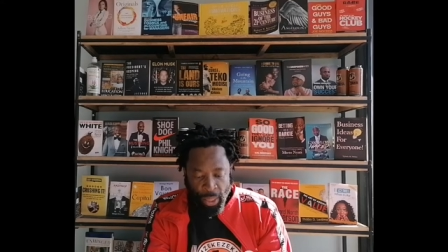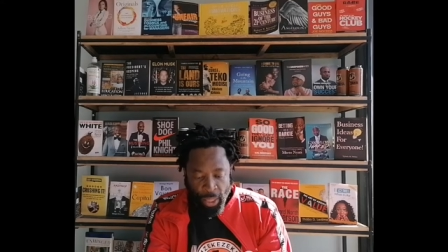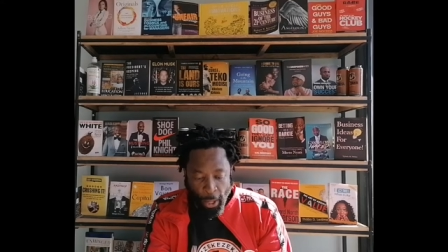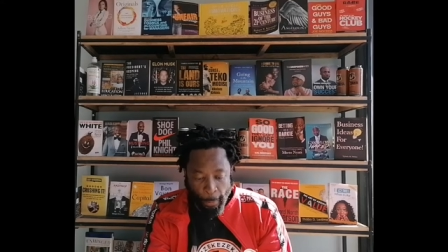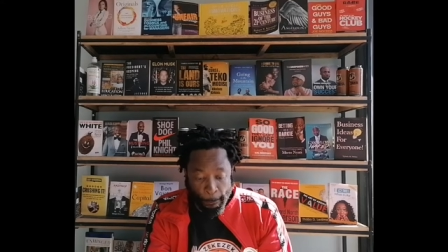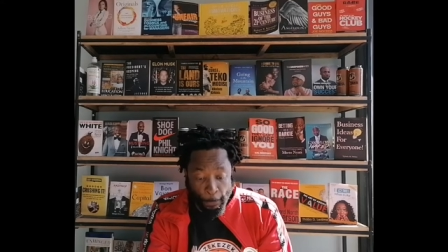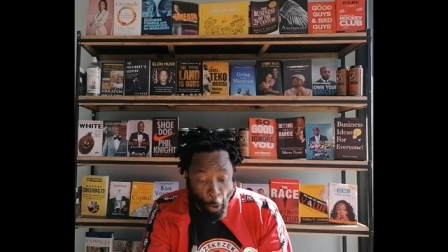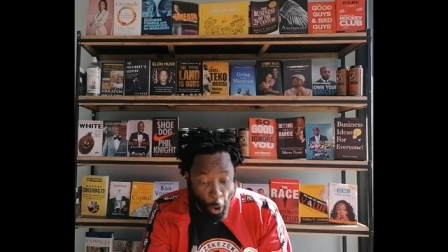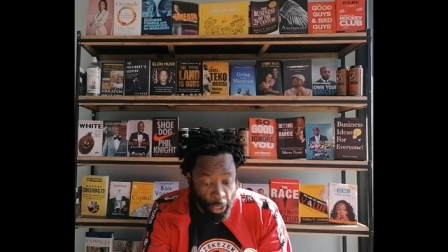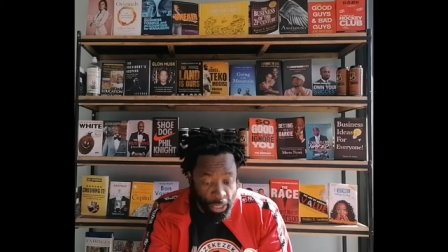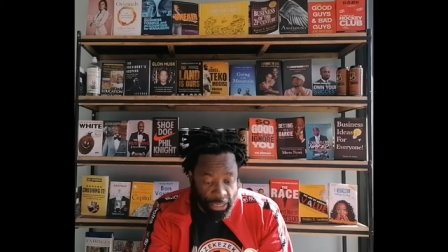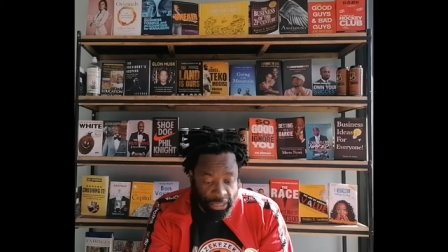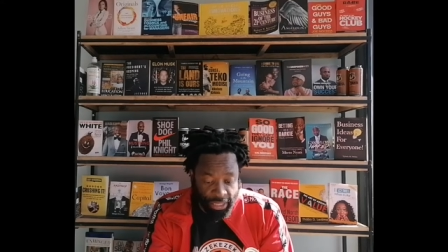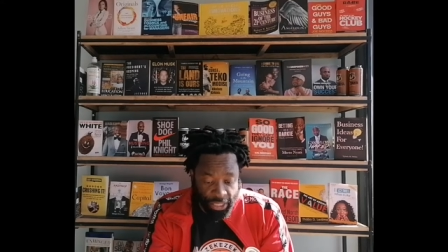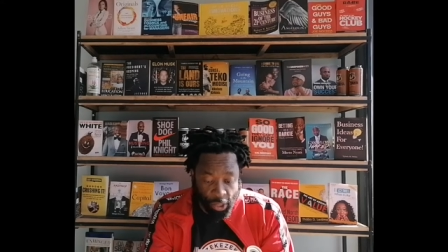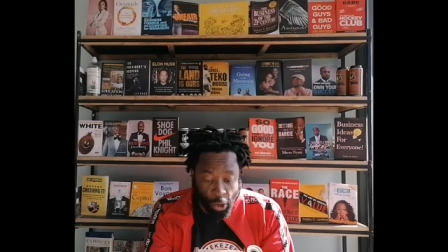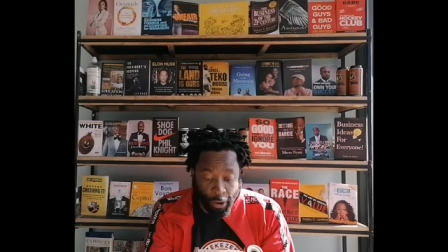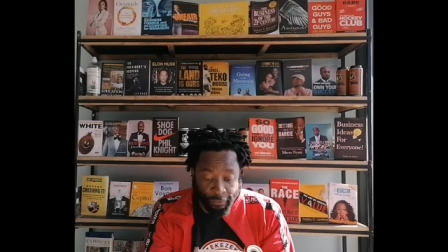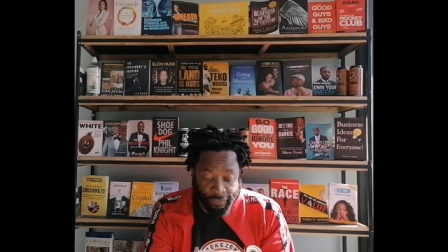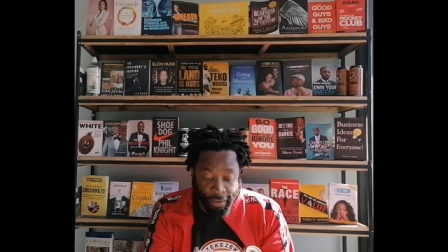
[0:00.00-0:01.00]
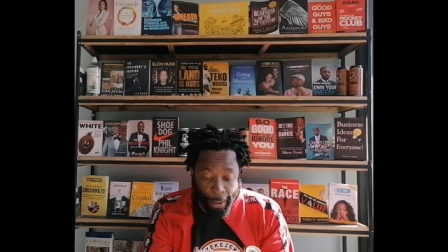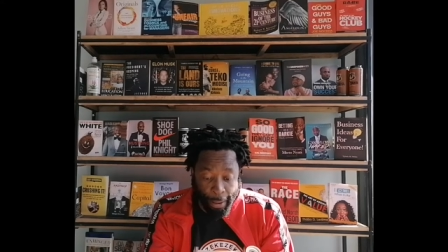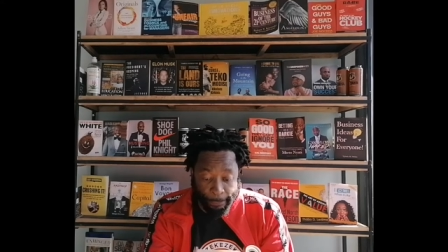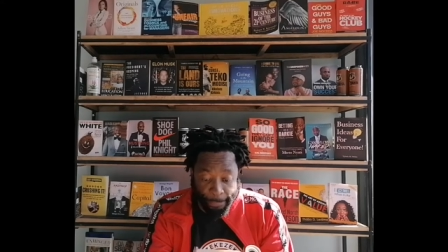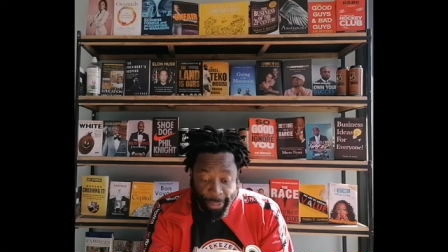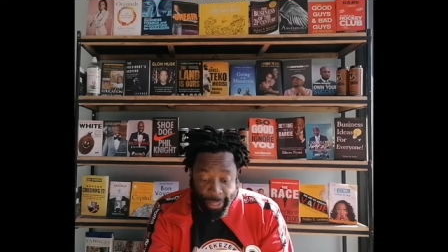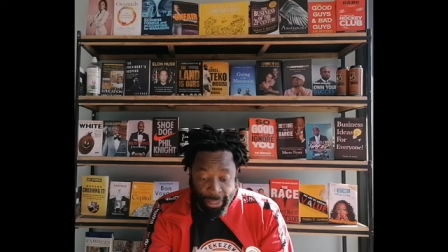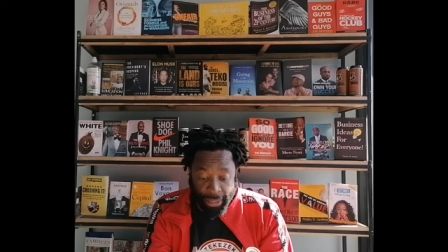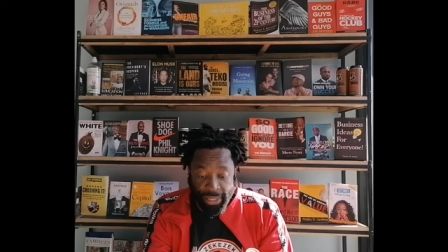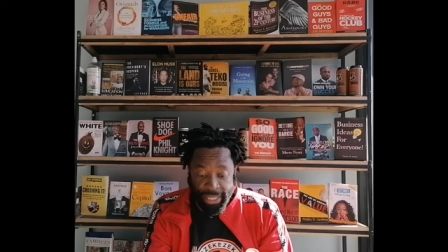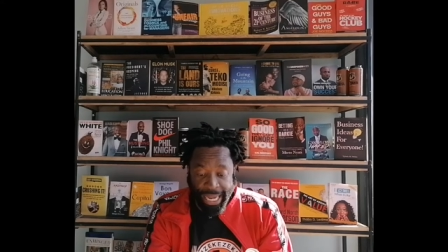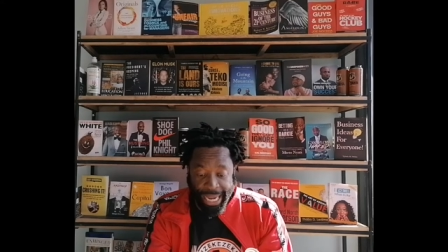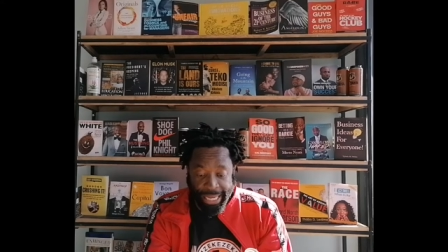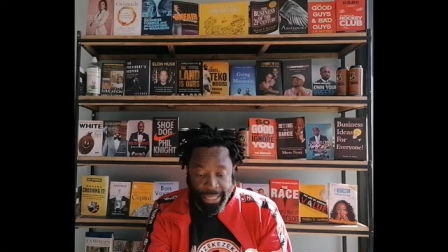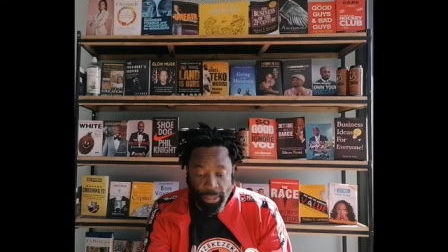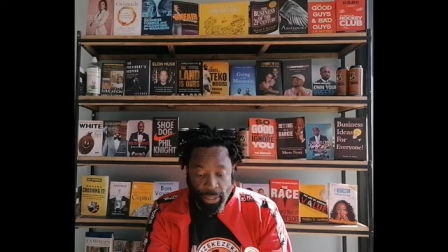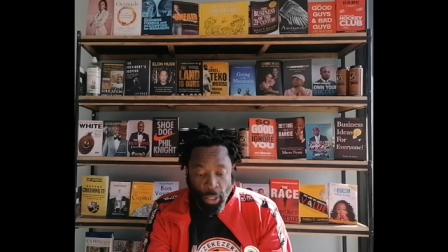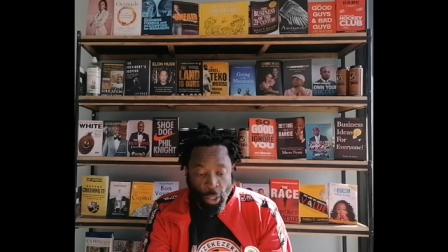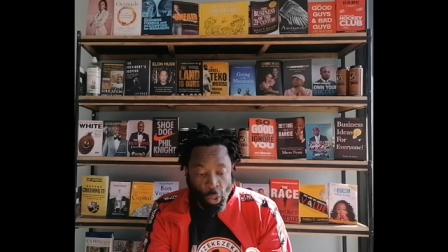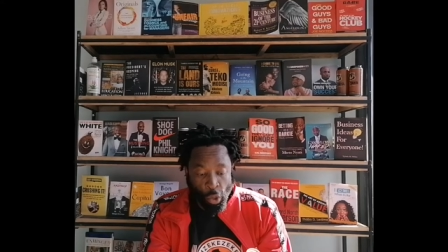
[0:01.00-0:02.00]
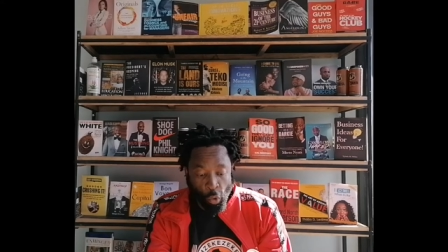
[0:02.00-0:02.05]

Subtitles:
the policy of apartheid